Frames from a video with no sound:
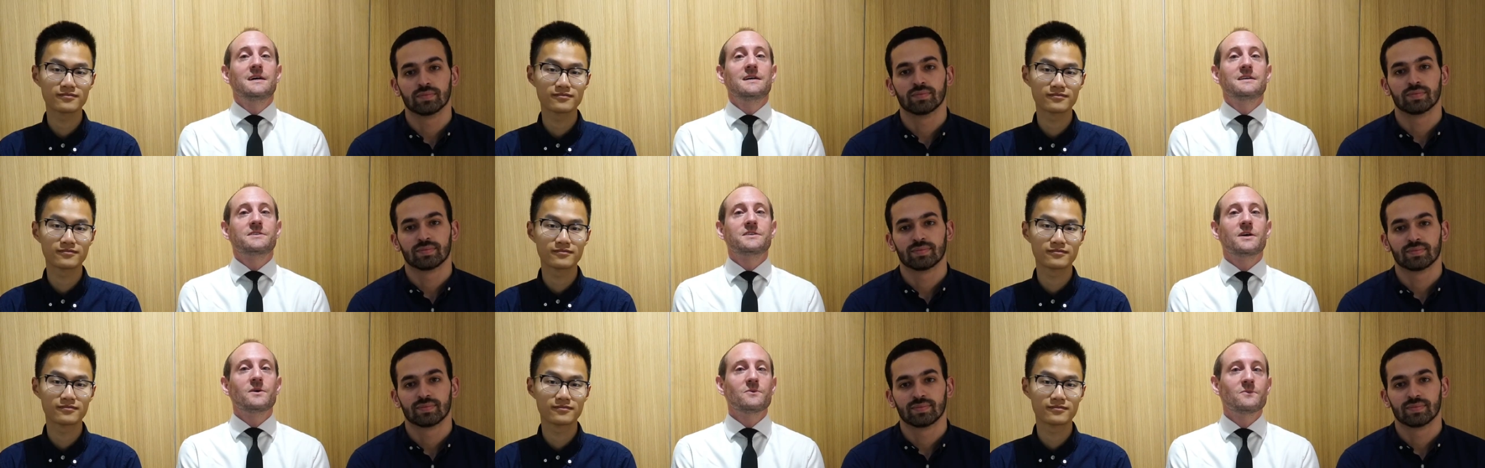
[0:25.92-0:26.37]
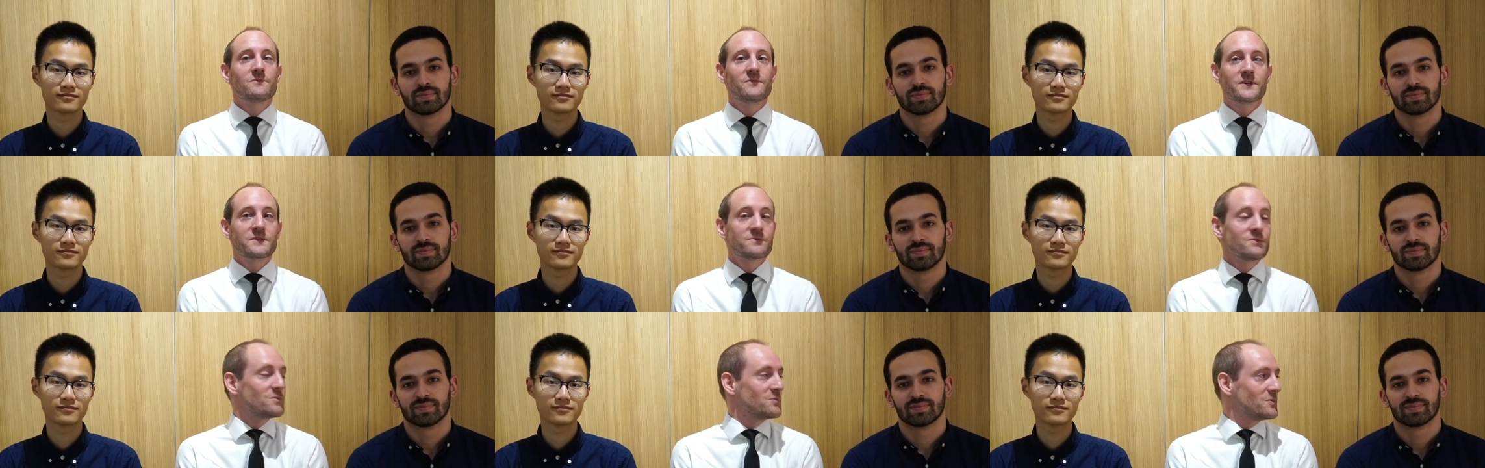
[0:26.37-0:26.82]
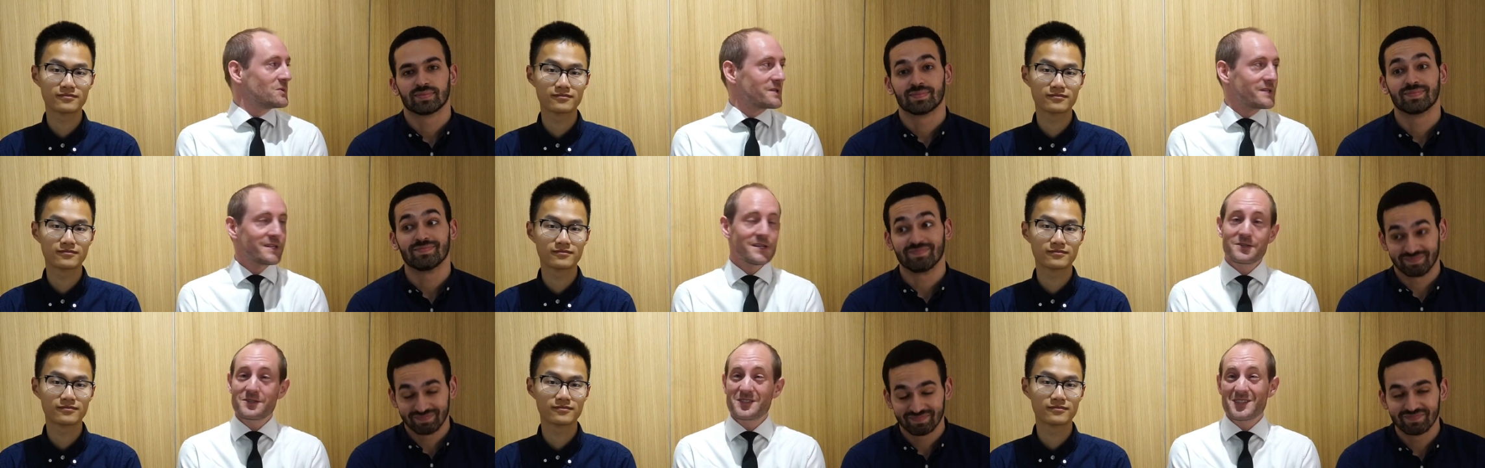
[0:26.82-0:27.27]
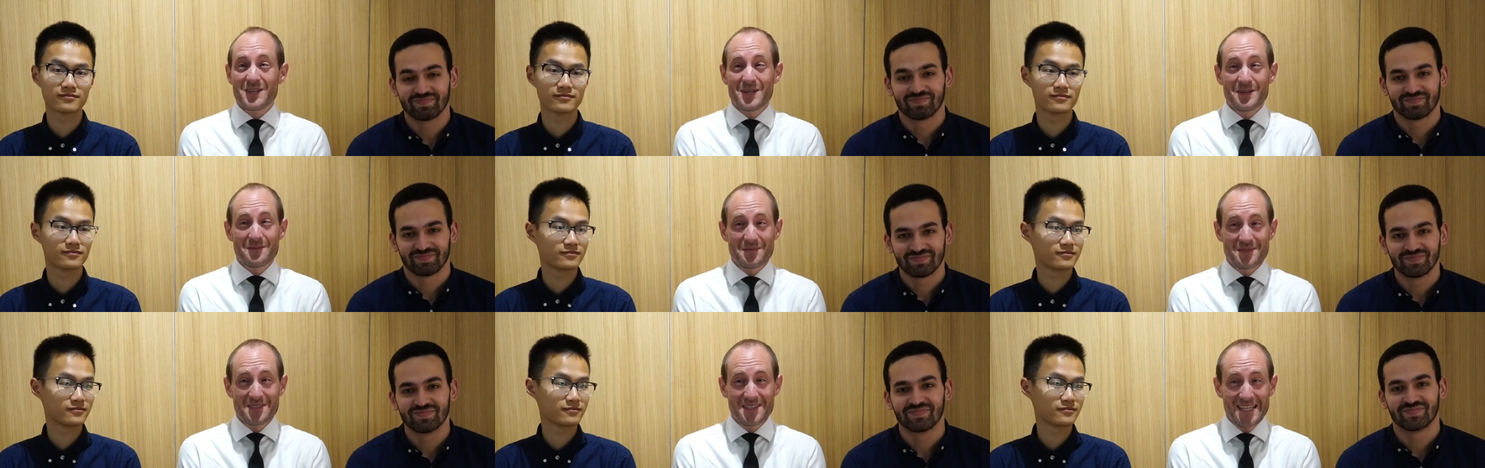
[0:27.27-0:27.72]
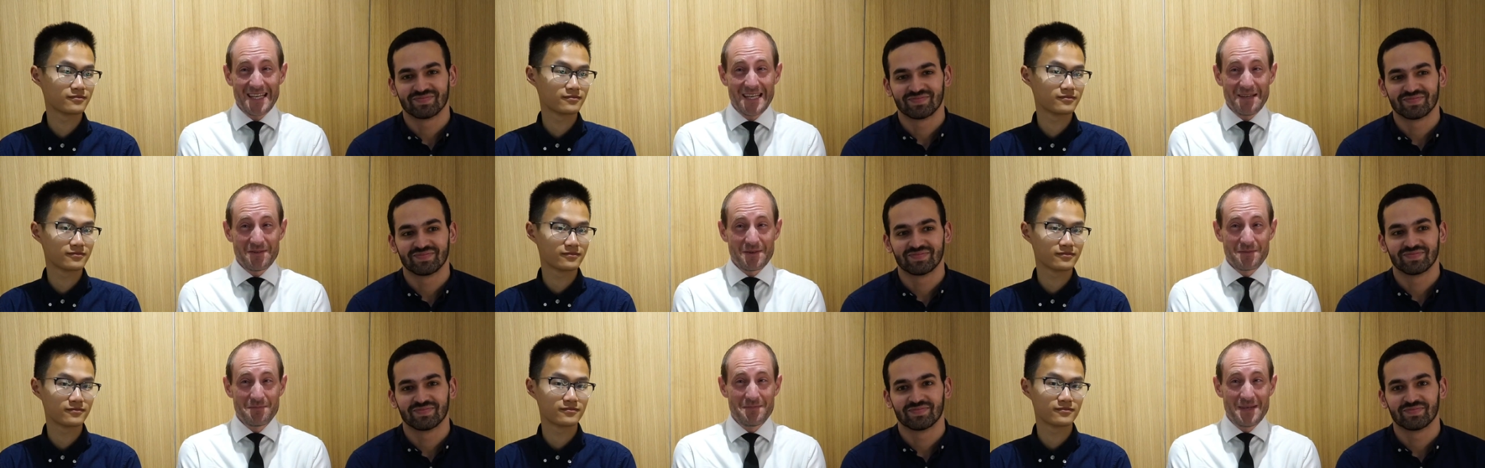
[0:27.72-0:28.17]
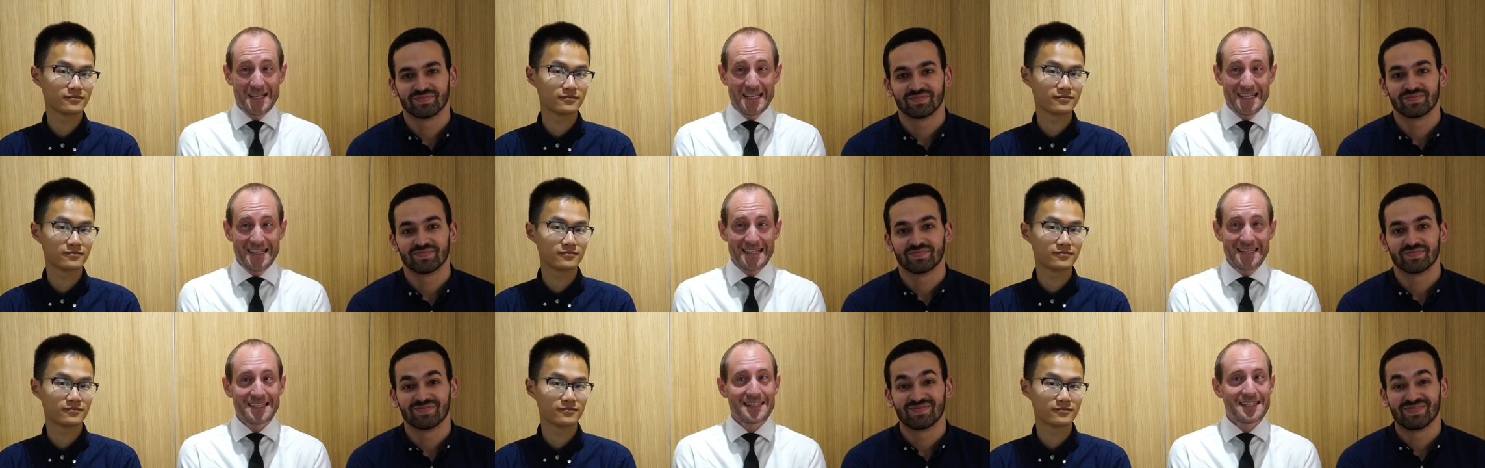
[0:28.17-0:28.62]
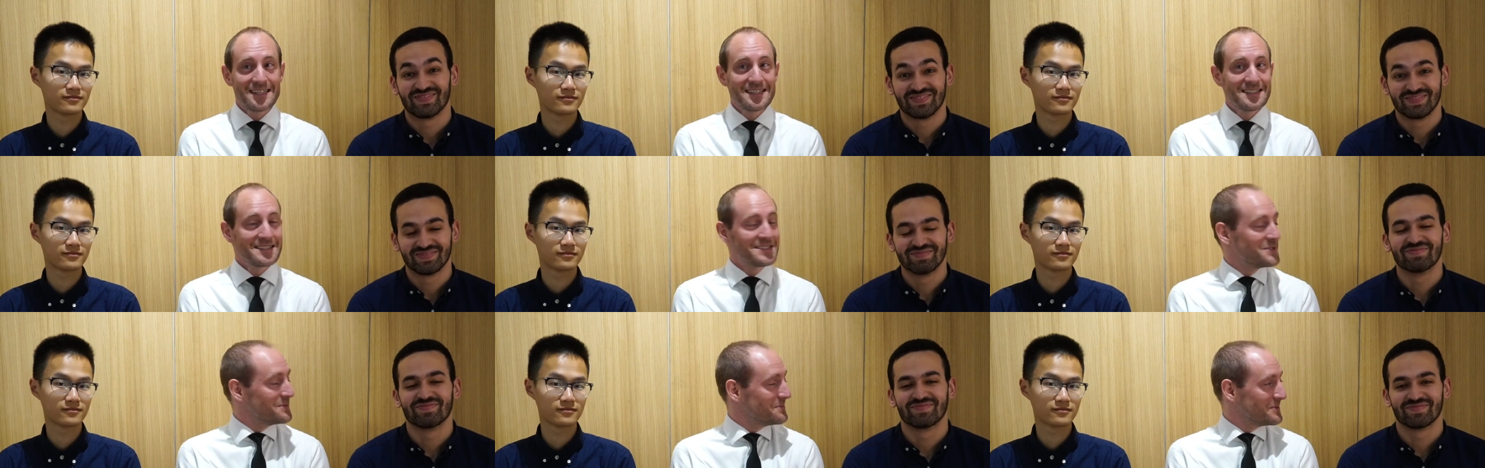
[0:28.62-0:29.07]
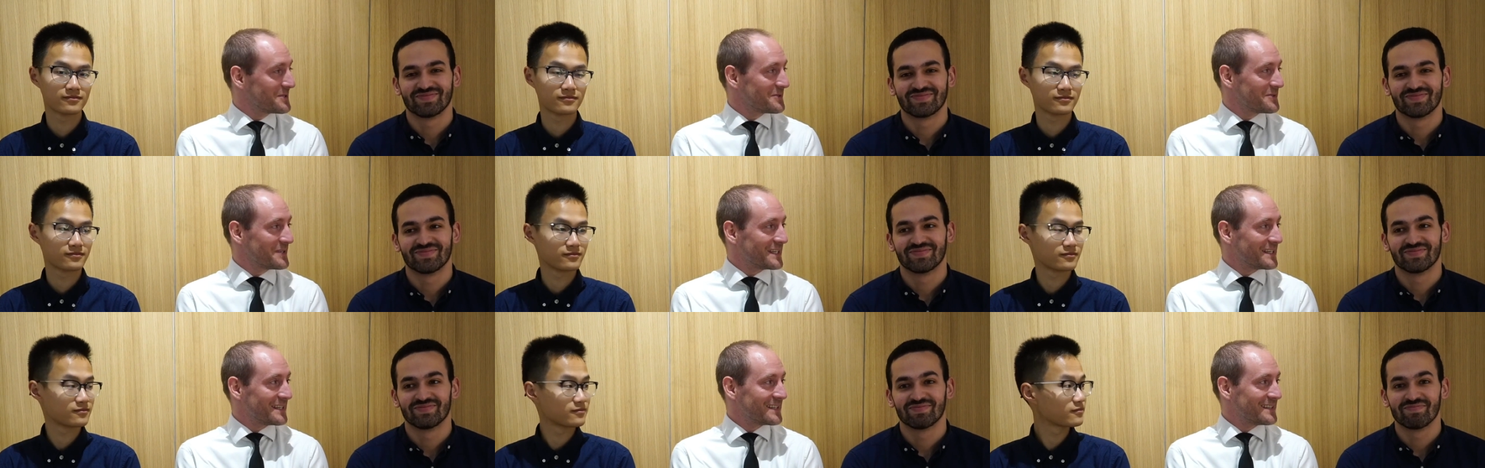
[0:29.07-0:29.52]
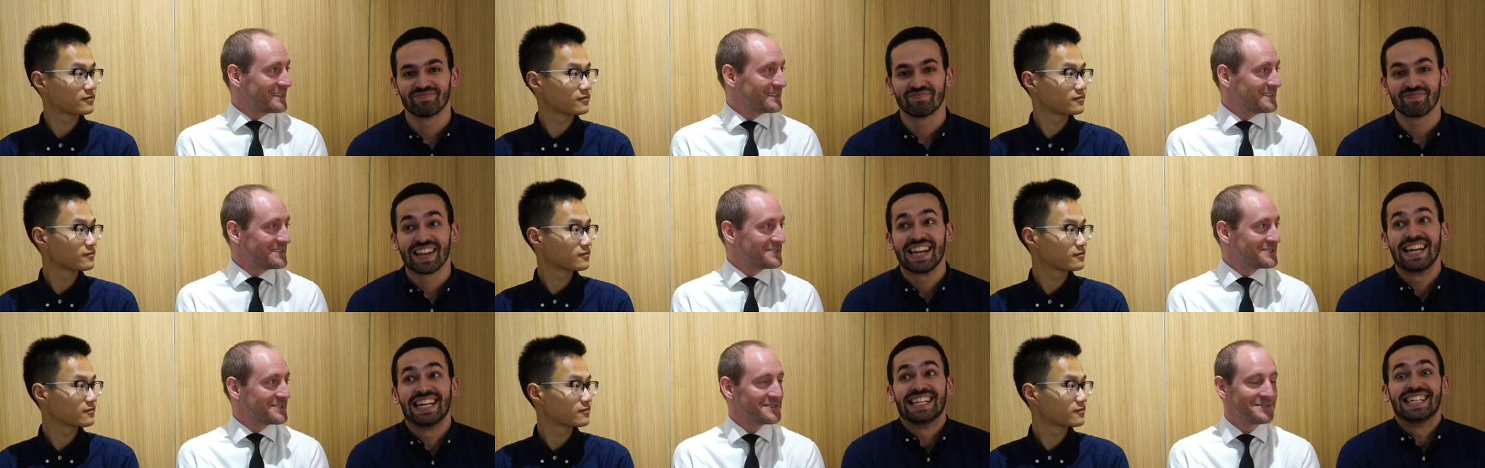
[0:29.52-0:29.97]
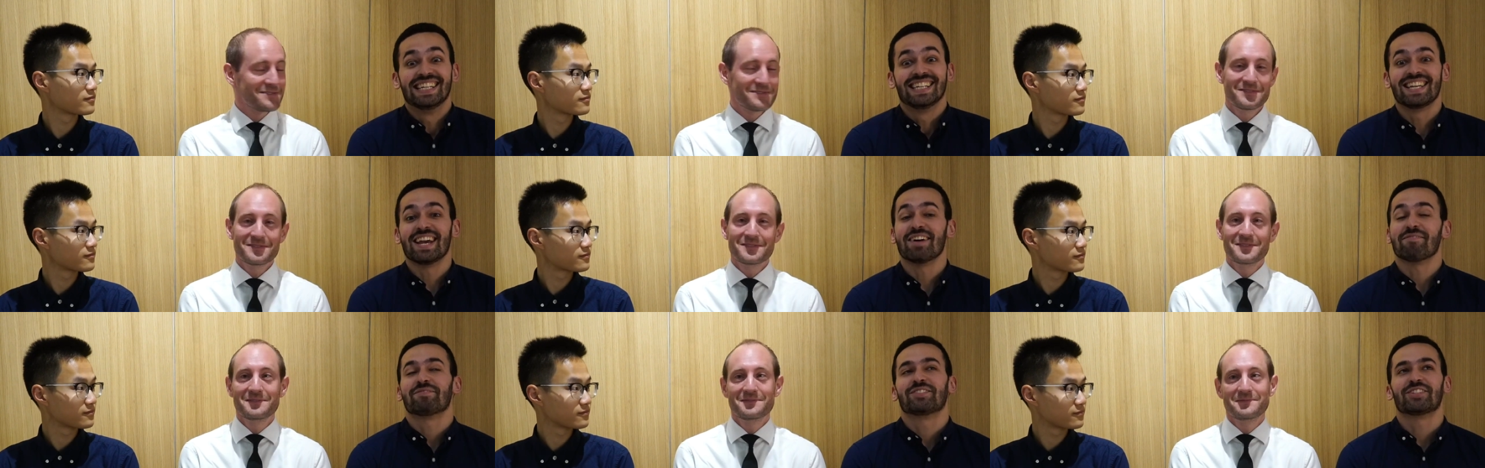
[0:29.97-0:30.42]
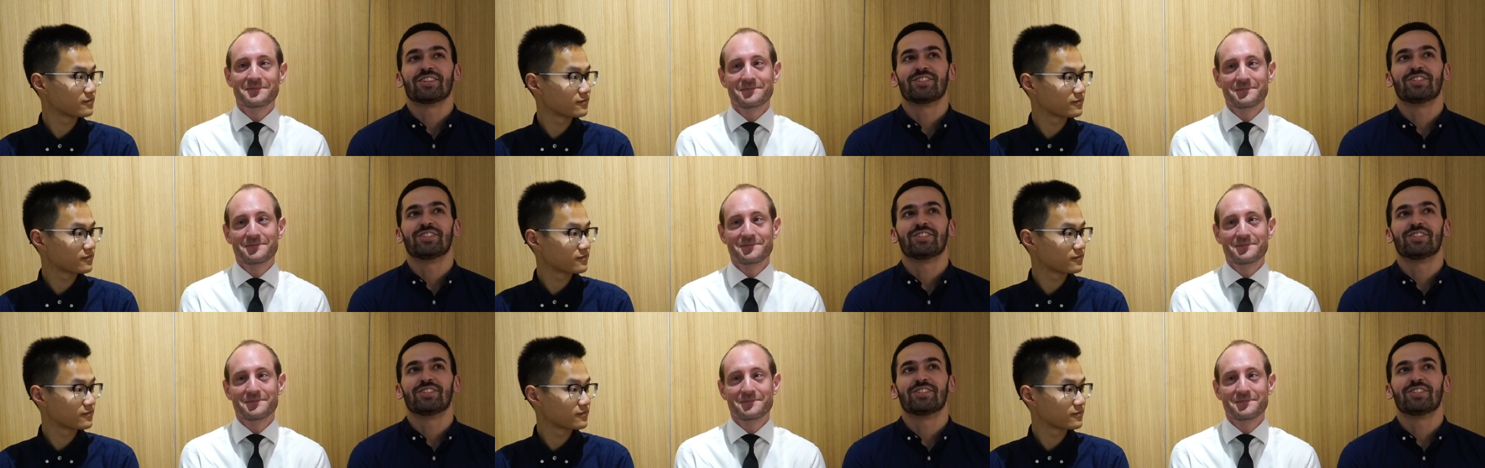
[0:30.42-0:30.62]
Speaker 1: So, first of all, what do those terms even mean? Uh, supercurricular? Yep, so